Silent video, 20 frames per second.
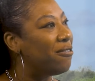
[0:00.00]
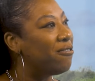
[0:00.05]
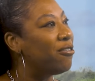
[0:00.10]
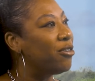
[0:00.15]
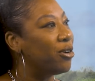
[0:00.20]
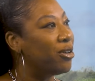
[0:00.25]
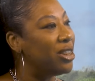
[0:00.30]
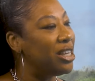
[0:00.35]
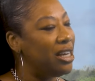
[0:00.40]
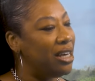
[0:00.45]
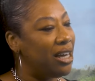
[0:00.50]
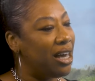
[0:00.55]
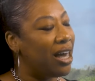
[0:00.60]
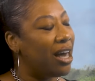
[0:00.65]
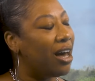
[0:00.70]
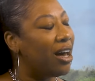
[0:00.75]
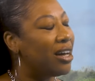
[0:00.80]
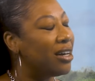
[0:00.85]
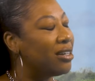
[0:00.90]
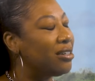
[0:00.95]
for
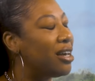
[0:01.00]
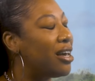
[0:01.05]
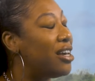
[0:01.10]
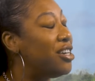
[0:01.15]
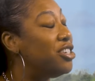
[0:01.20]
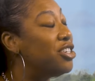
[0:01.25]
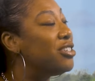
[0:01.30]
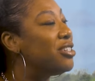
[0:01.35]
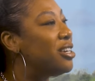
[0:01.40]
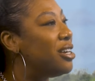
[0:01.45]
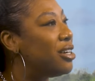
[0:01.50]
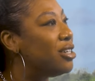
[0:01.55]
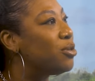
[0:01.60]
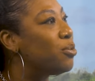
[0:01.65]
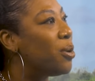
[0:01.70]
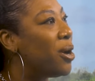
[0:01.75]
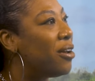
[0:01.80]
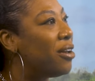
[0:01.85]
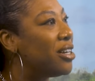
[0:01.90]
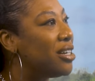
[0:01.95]
the agency as
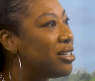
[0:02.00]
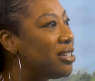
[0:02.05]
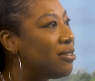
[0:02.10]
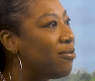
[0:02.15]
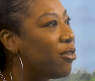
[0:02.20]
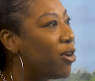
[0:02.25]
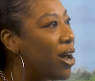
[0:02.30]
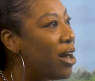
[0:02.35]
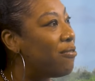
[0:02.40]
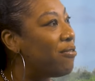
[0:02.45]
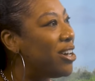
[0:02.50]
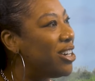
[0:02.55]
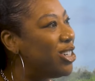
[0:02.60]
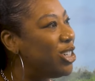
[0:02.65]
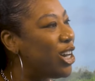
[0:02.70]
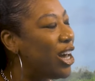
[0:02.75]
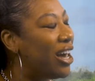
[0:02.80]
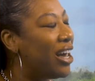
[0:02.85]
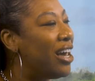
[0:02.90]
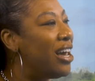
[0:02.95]
well as for
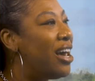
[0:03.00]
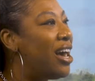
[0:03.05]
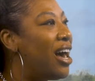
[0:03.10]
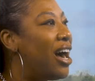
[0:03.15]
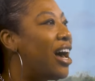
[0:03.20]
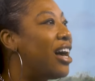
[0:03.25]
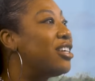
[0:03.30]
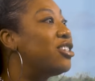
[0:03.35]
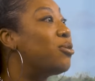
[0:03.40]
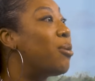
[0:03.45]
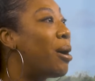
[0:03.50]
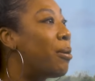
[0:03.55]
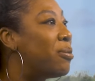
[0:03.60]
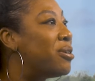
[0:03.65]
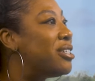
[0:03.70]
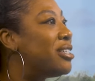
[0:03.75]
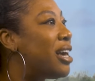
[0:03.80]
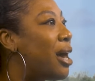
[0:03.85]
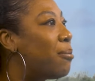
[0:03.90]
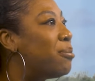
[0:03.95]
FHA. So I
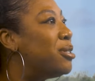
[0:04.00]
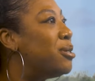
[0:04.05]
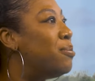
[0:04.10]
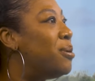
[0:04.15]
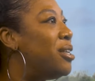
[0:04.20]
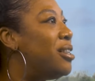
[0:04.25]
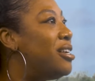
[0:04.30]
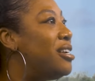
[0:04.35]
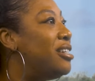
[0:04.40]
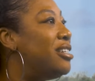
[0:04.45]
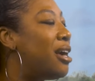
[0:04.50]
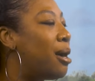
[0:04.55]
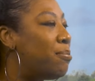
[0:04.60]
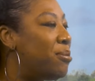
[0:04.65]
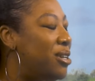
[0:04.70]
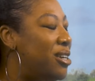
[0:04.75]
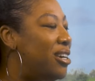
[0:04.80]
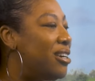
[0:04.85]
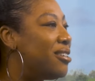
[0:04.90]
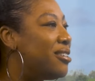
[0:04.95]
was tapped to be the
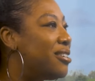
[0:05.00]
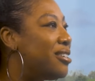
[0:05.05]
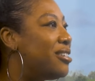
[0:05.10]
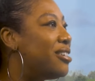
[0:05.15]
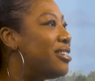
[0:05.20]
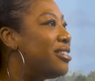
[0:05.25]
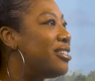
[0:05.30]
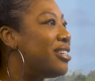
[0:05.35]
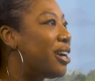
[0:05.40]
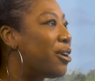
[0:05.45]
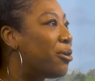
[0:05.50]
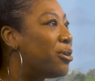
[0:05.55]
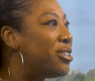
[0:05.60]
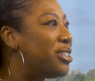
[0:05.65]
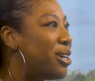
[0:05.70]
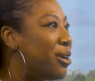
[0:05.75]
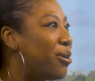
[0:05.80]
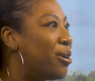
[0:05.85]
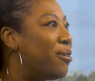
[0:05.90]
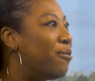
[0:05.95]
Deputy Assistant
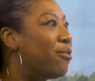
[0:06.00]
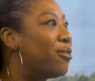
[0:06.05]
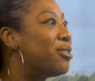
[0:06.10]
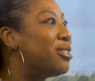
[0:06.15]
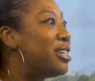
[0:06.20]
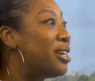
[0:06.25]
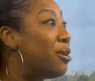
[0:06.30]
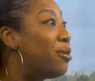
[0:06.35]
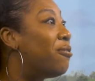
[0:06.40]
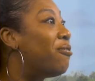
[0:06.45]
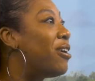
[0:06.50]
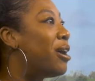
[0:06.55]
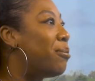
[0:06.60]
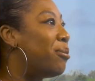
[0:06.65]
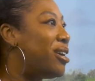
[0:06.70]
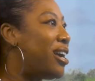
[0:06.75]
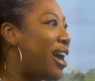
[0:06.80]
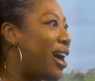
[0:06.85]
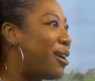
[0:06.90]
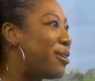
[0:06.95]
Secretary for Single
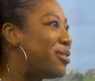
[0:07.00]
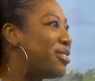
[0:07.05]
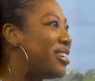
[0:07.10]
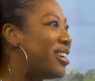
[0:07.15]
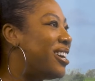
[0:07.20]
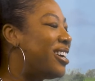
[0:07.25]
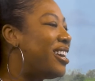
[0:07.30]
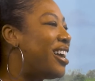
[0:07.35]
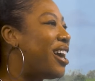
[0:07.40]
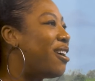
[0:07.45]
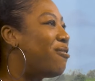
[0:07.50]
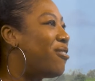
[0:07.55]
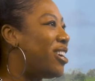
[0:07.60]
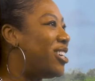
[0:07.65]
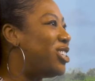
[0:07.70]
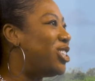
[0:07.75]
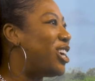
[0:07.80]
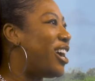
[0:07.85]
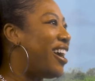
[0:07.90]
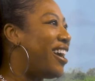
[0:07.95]
Family Housing in
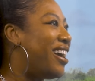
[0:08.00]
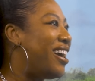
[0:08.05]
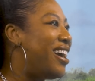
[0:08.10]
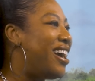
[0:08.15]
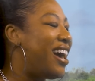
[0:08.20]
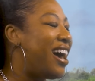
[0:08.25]
FHA,